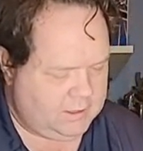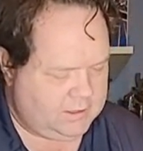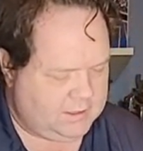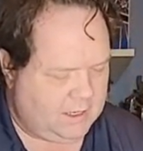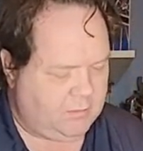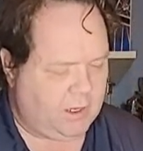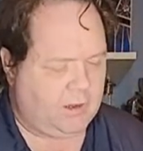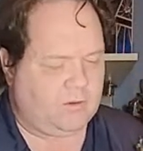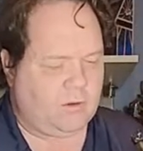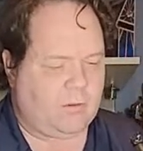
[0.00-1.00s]
Same
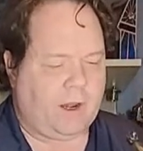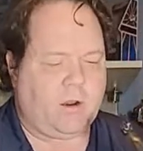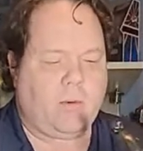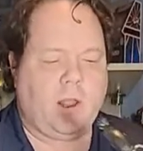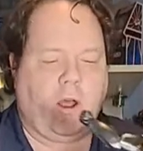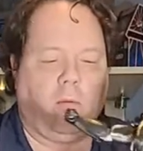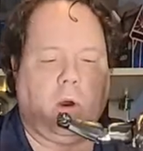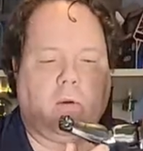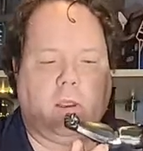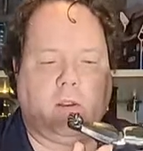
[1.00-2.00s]
place. So right here where the
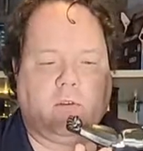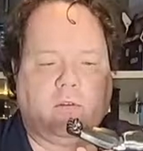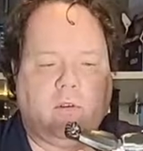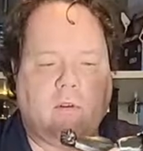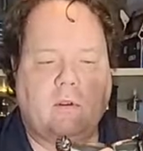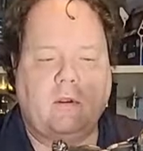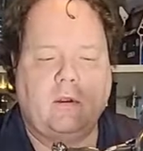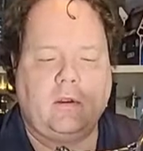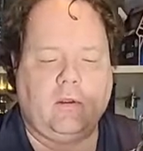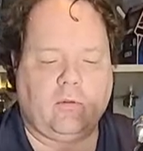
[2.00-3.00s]
elbow is
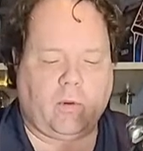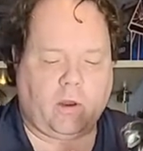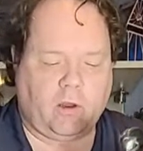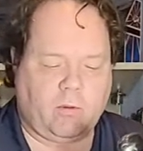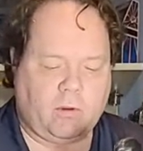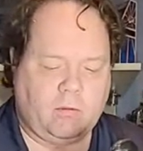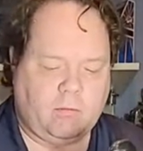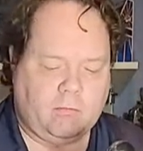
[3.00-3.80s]
where you would